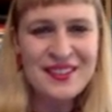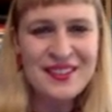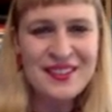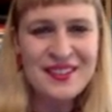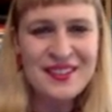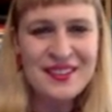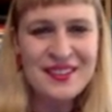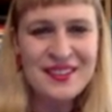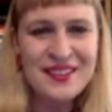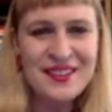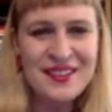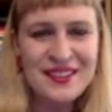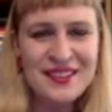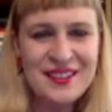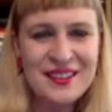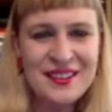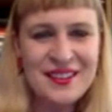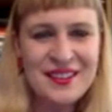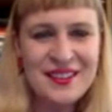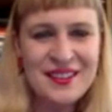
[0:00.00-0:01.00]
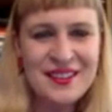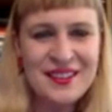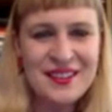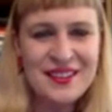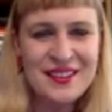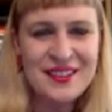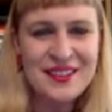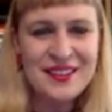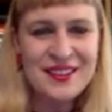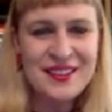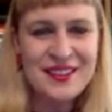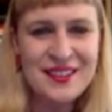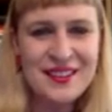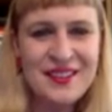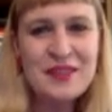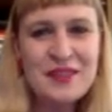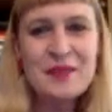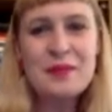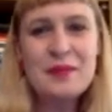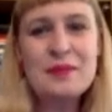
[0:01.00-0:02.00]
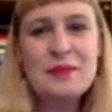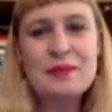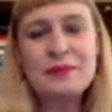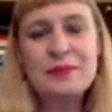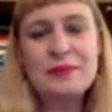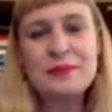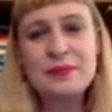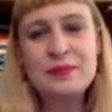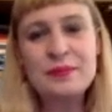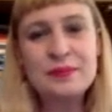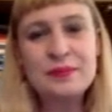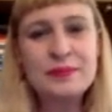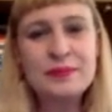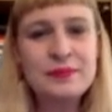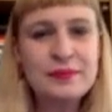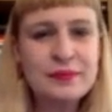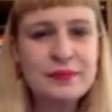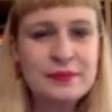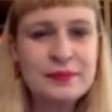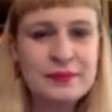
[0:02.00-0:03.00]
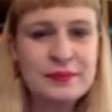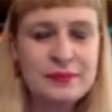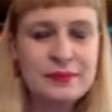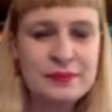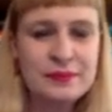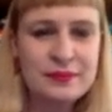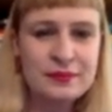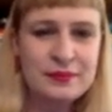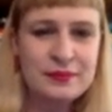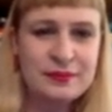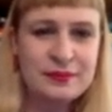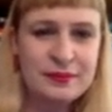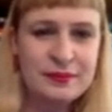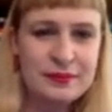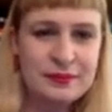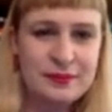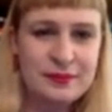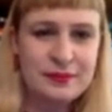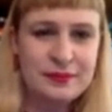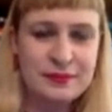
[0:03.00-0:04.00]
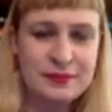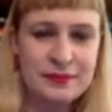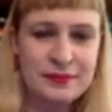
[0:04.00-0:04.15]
This person isn't speaking.